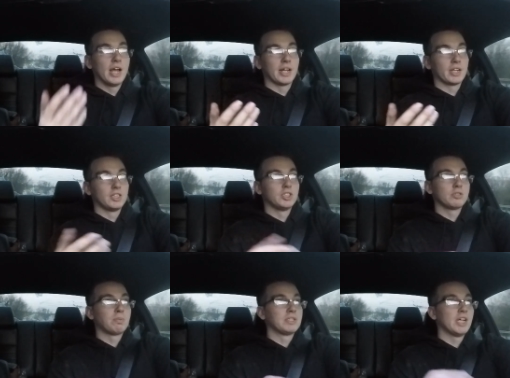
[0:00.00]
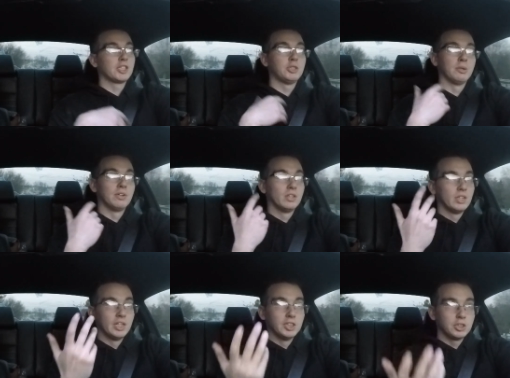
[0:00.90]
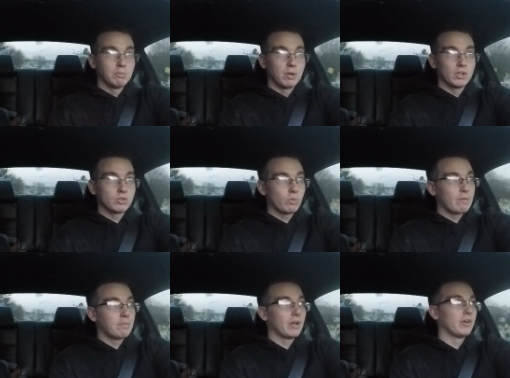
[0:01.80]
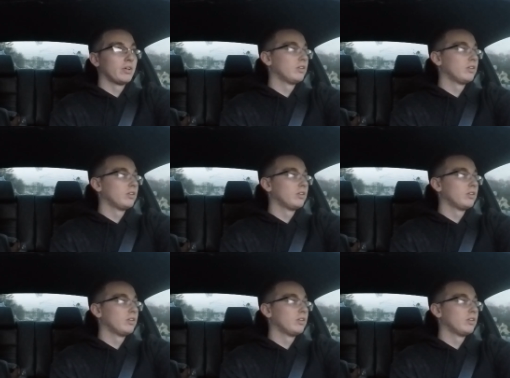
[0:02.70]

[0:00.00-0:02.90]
aesthetic. It just protects your engine parts way better,